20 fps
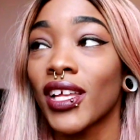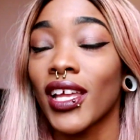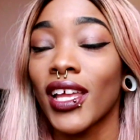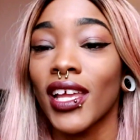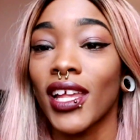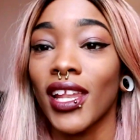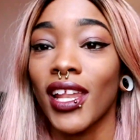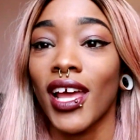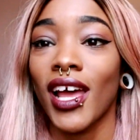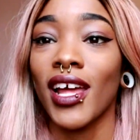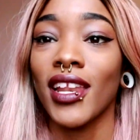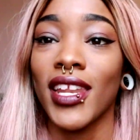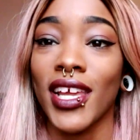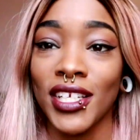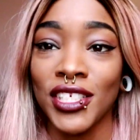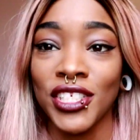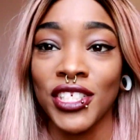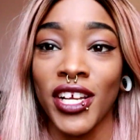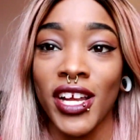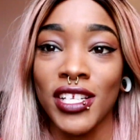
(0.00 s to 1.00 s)
And
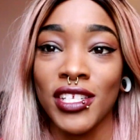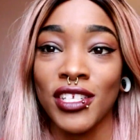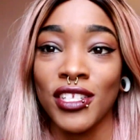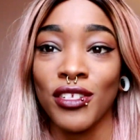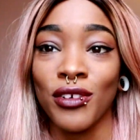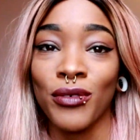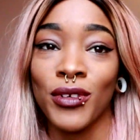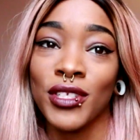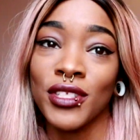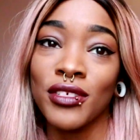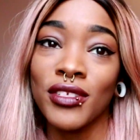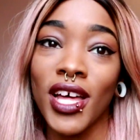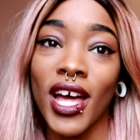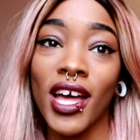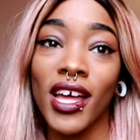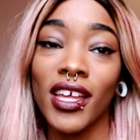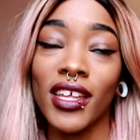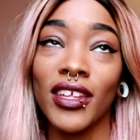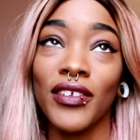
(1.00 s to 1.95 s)
next year, I just don't want to do that.